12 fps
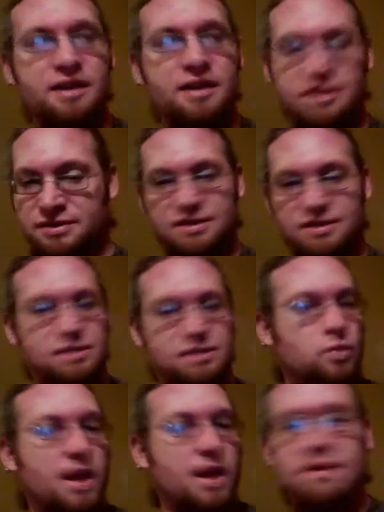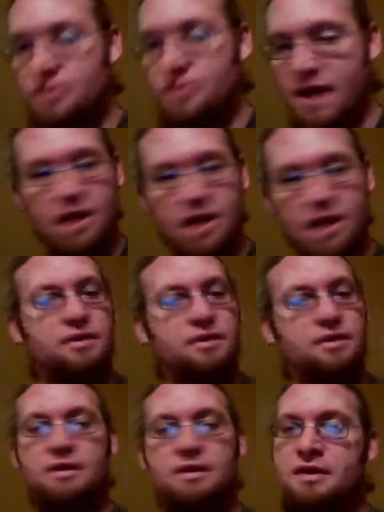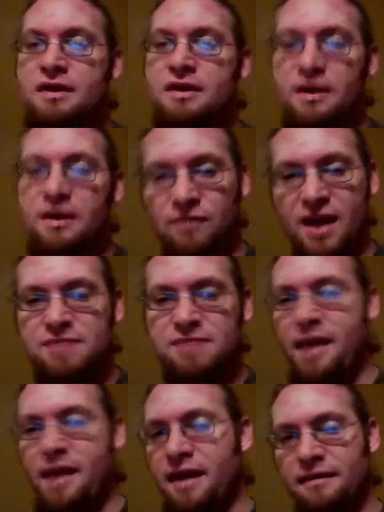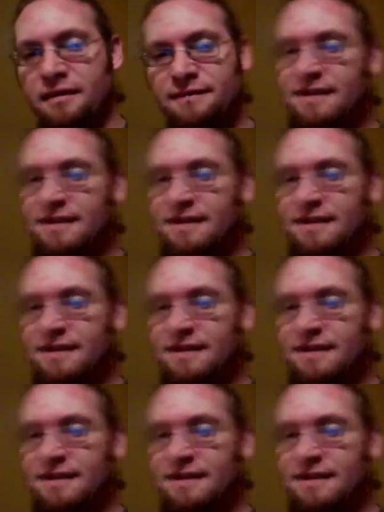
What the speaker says: It just swings around and flies back.